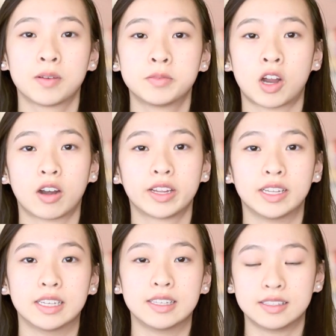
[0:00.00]
From
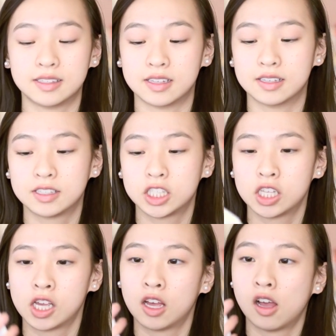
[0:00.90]
Target is
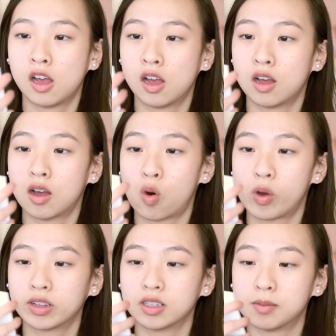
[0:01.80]
this
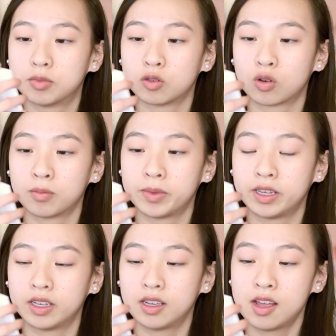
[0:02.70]
oil
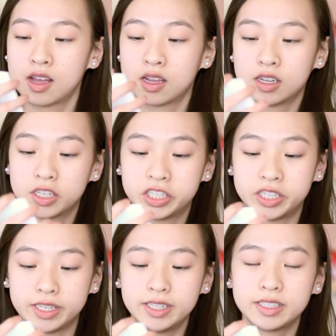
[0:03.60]
absorbing
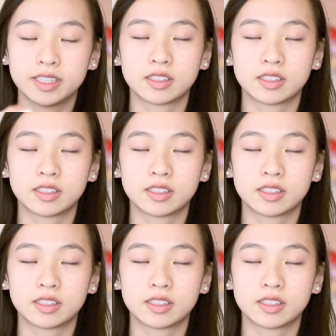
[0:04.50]
sheet.